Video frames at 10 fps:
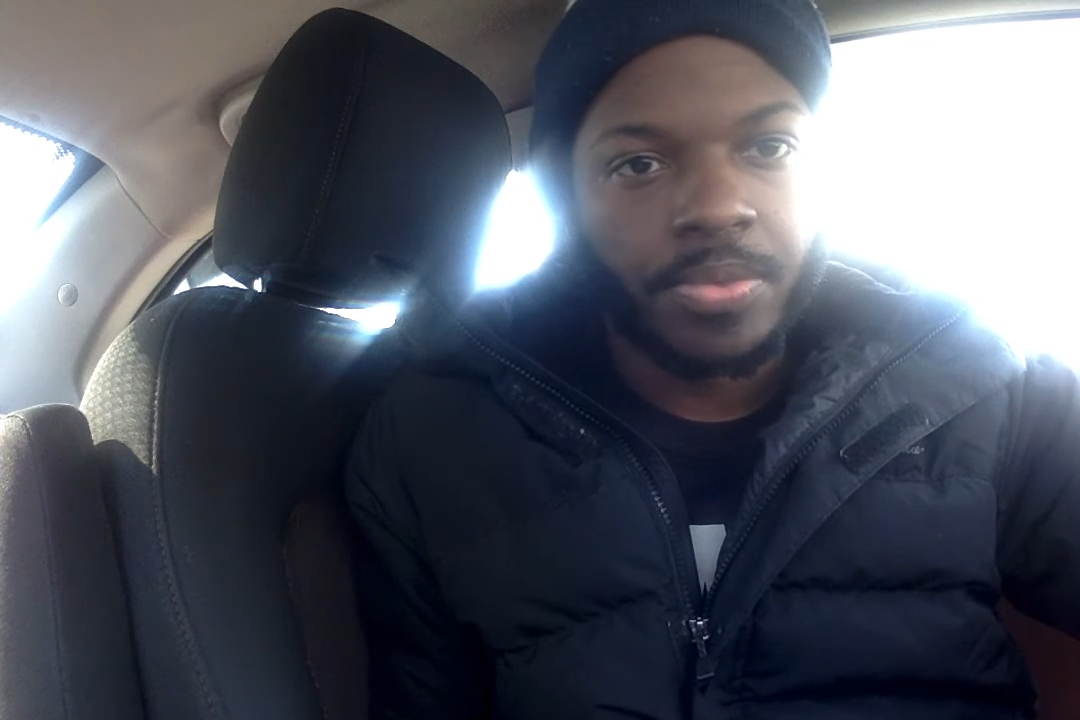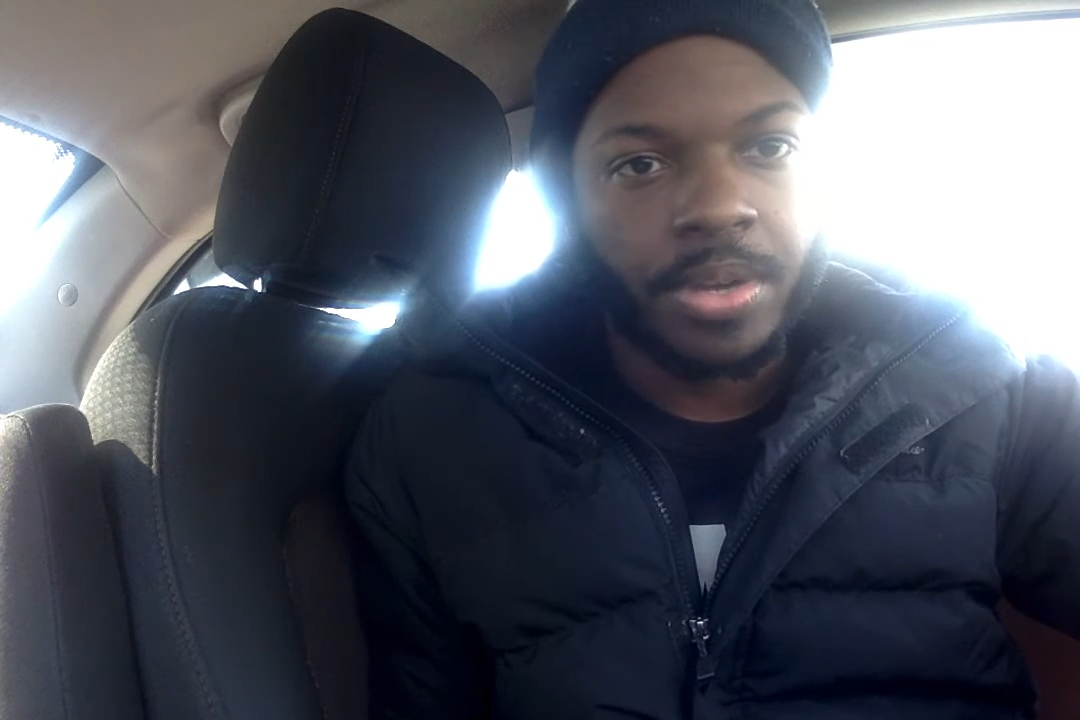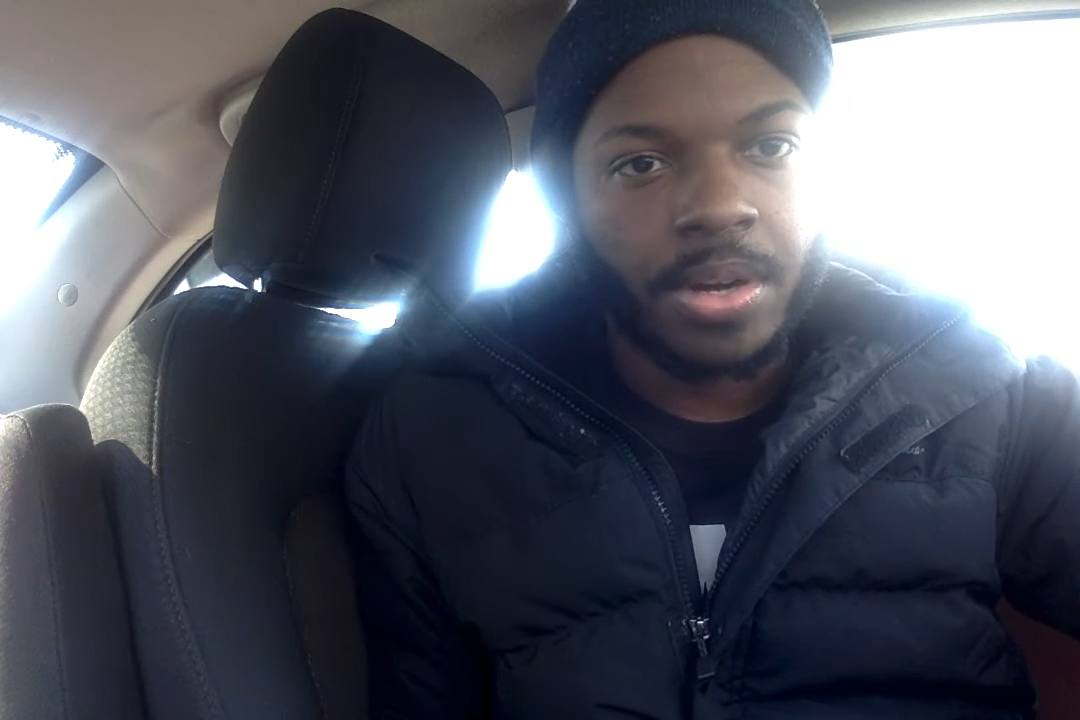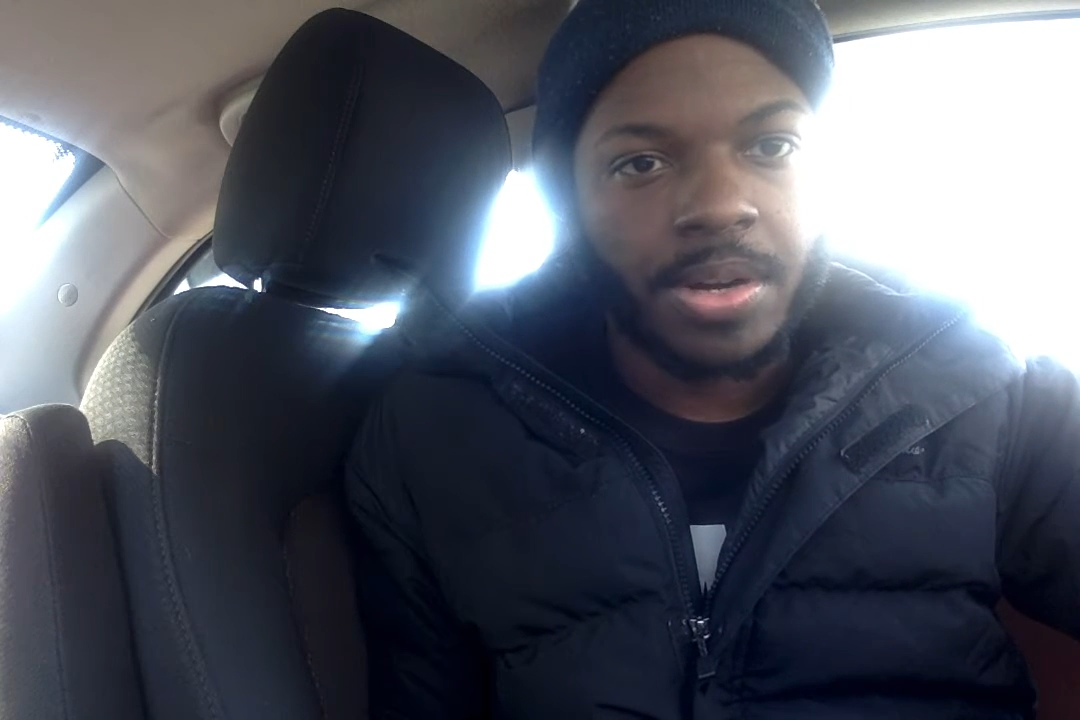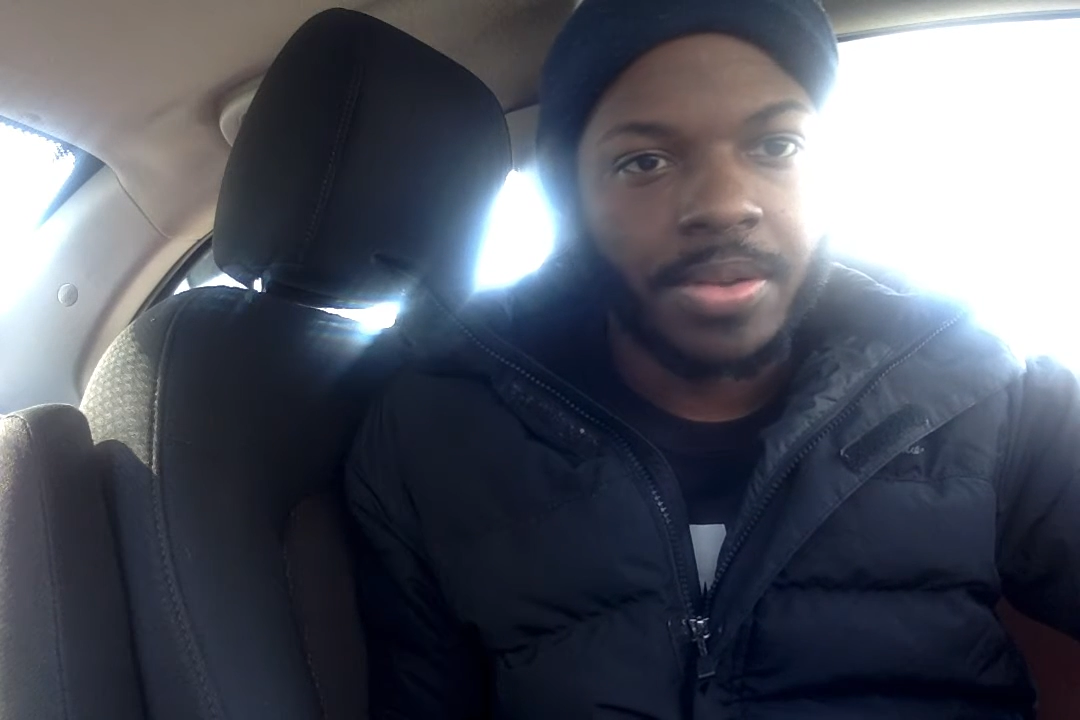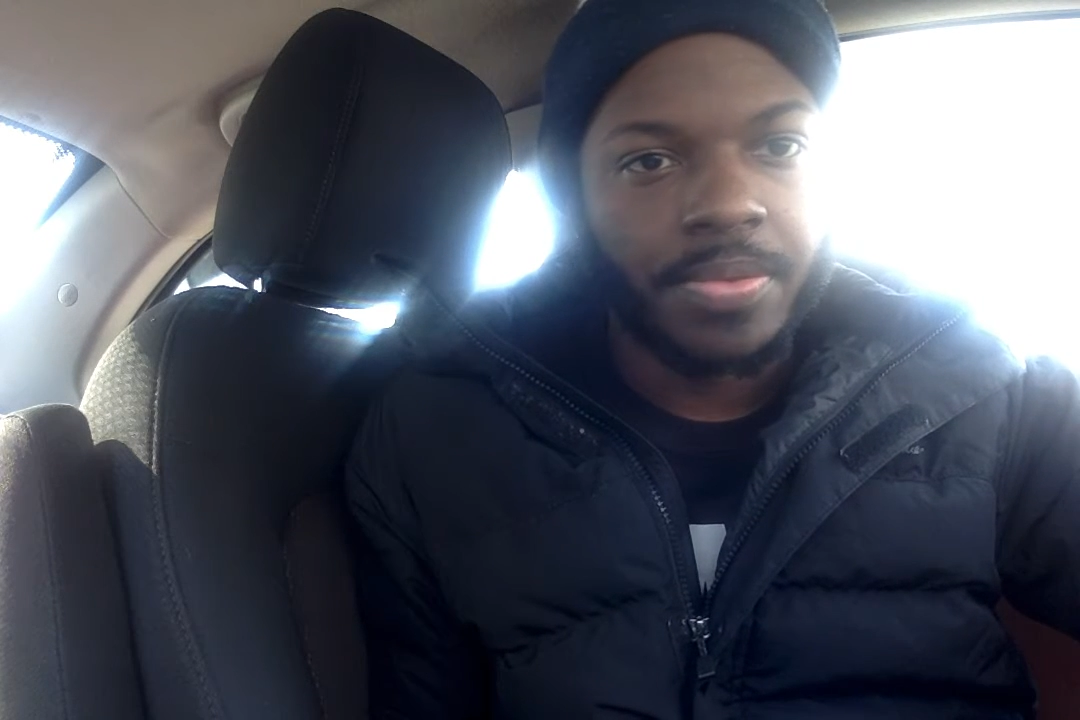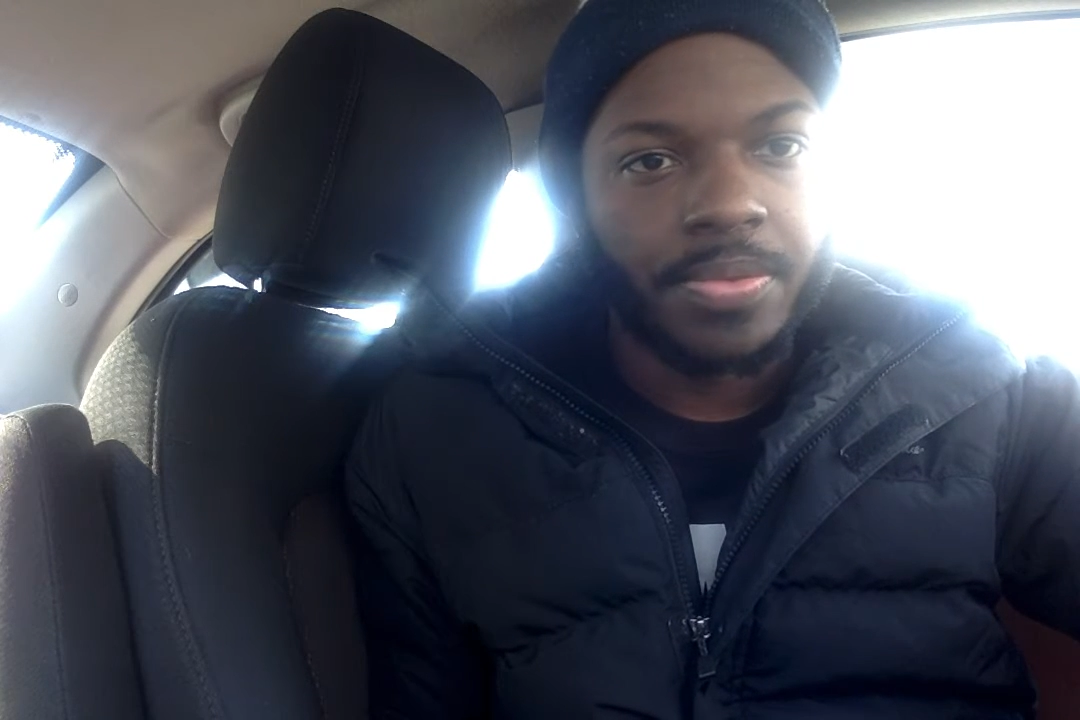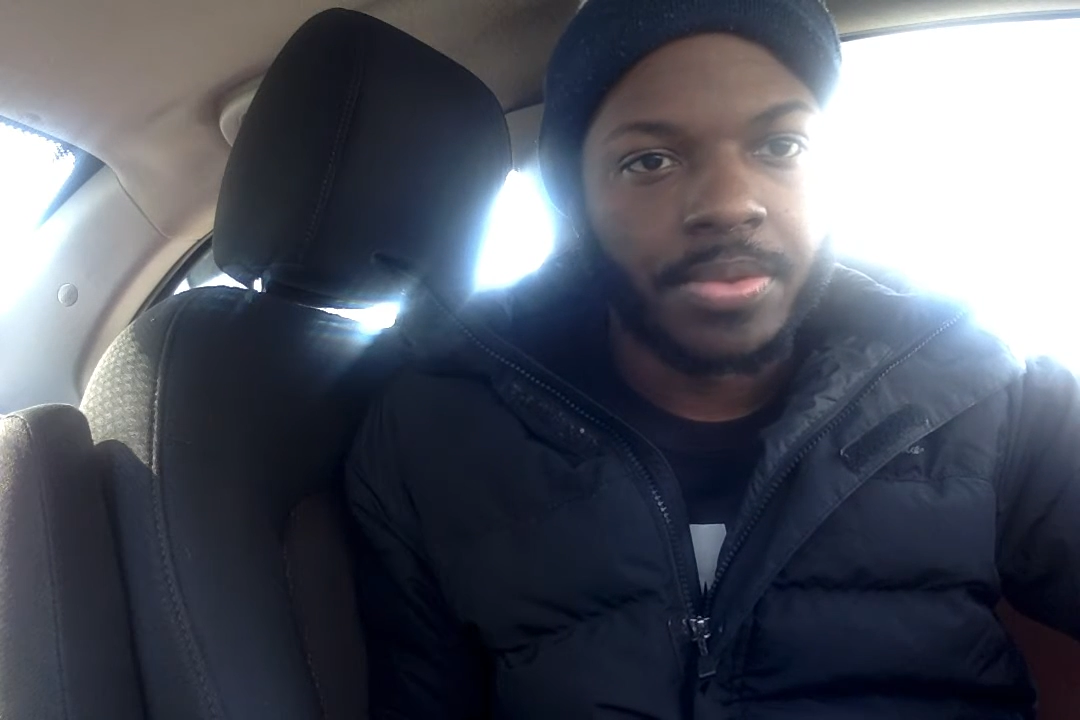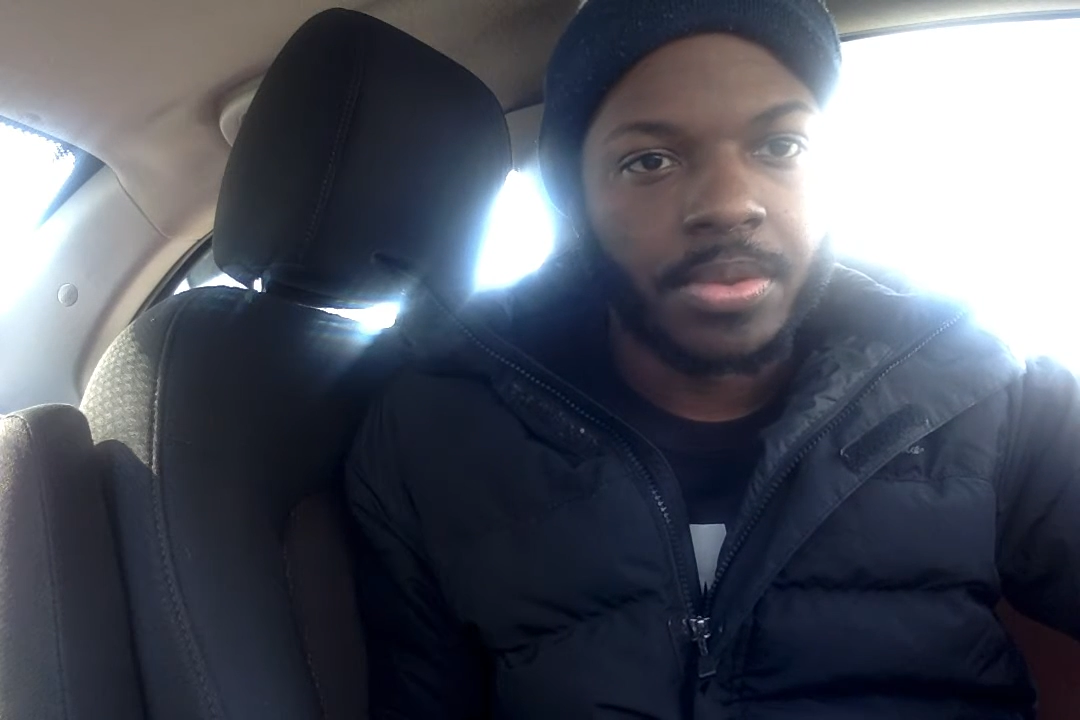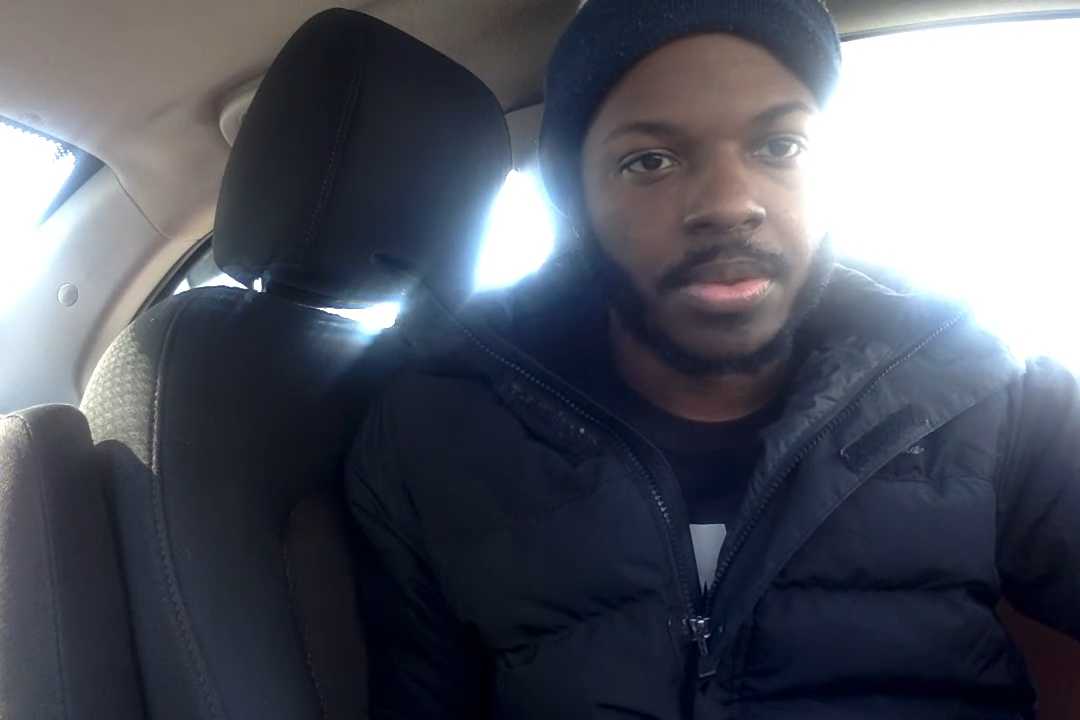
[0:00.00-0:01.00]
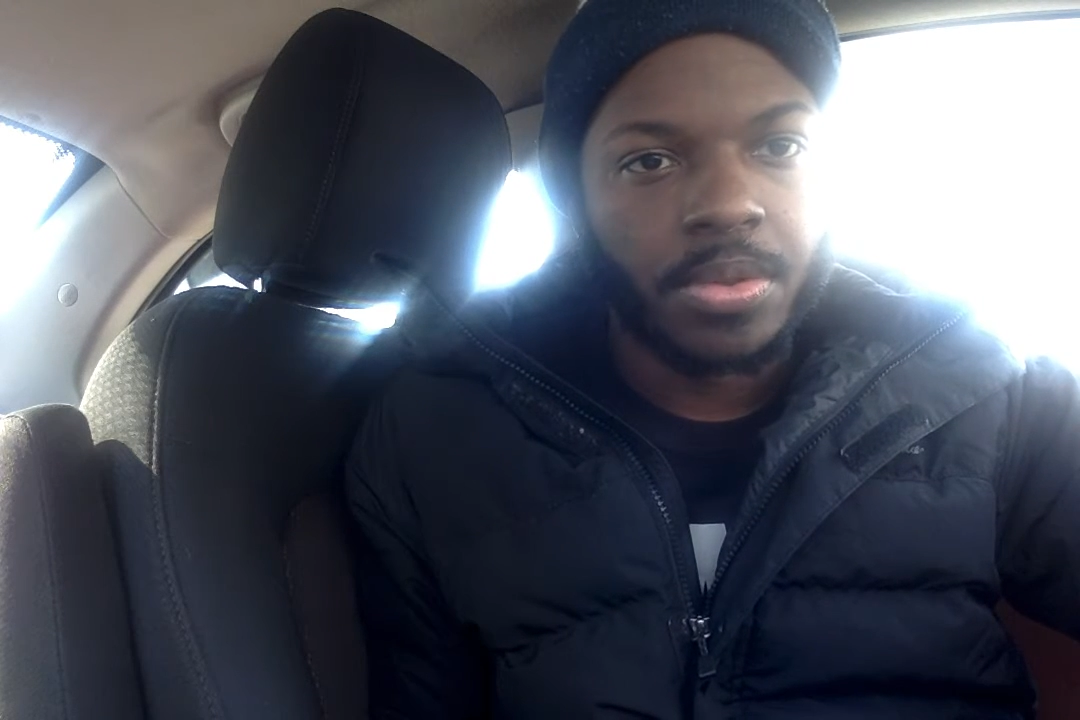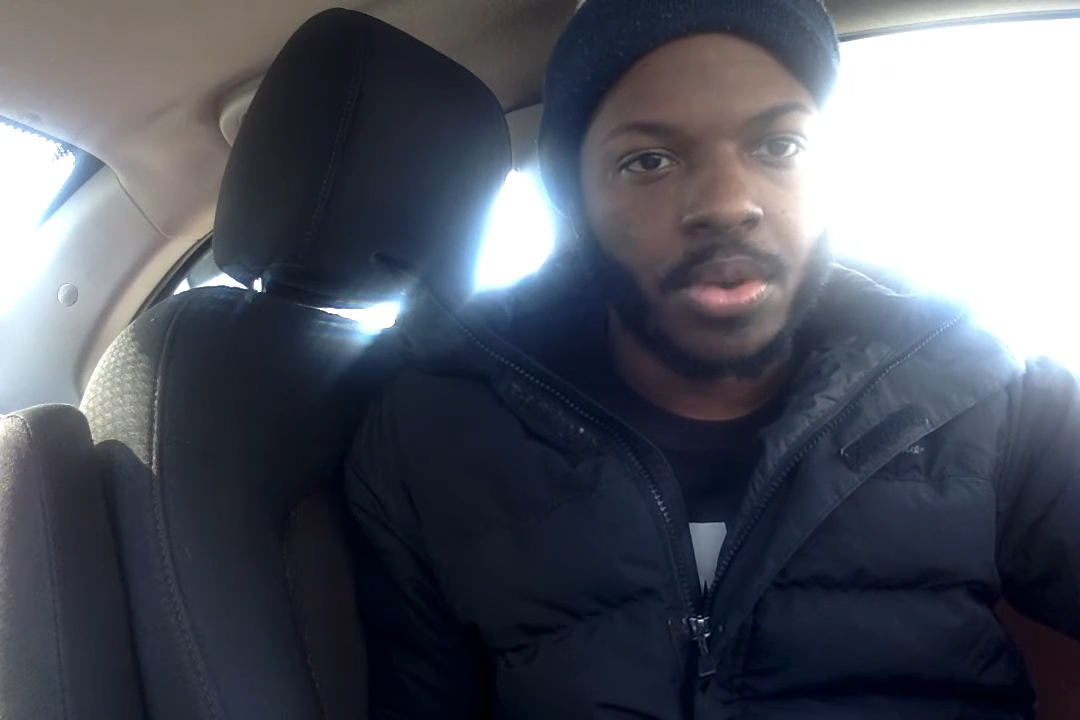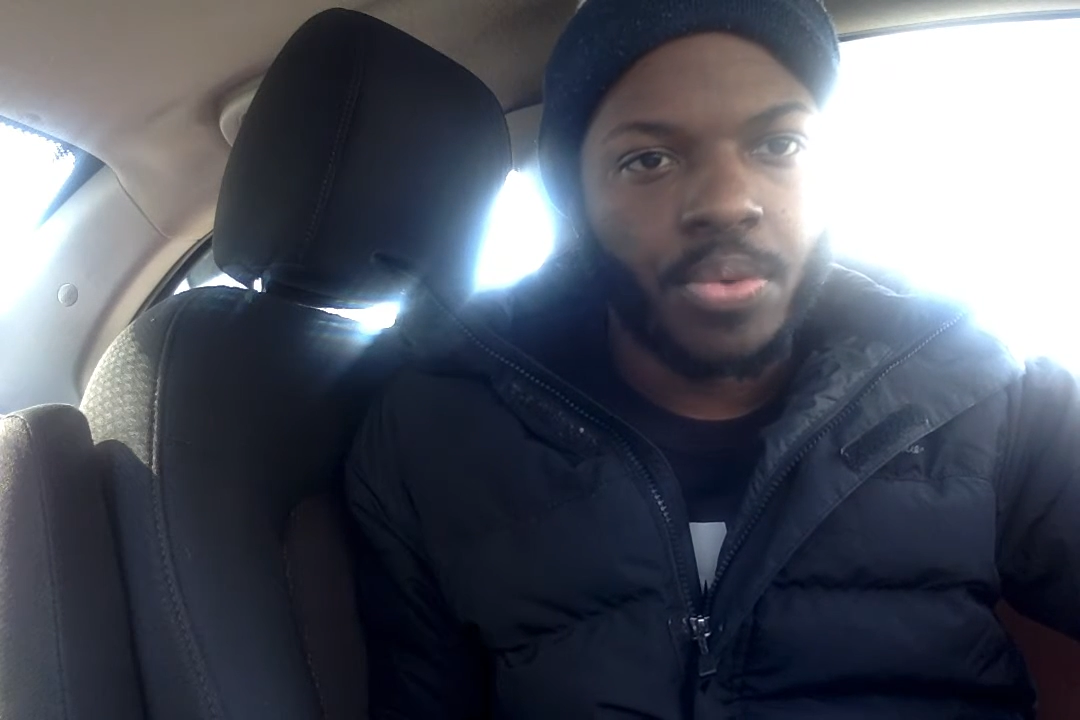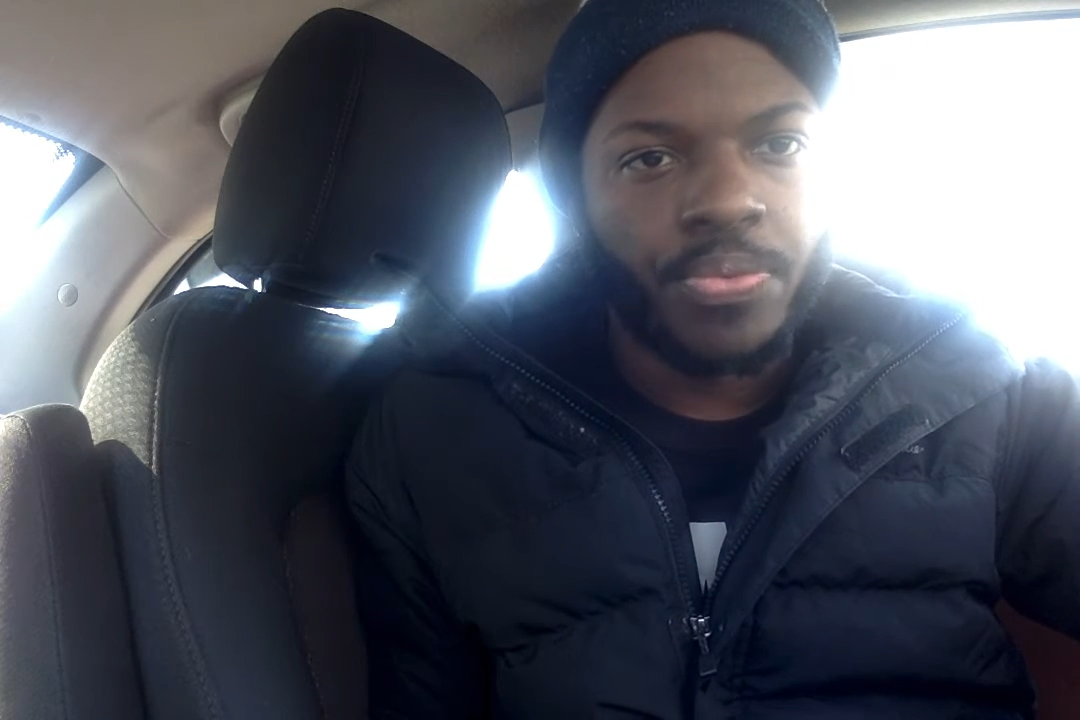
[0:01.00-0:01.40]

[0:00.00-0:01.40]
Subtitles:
All right, no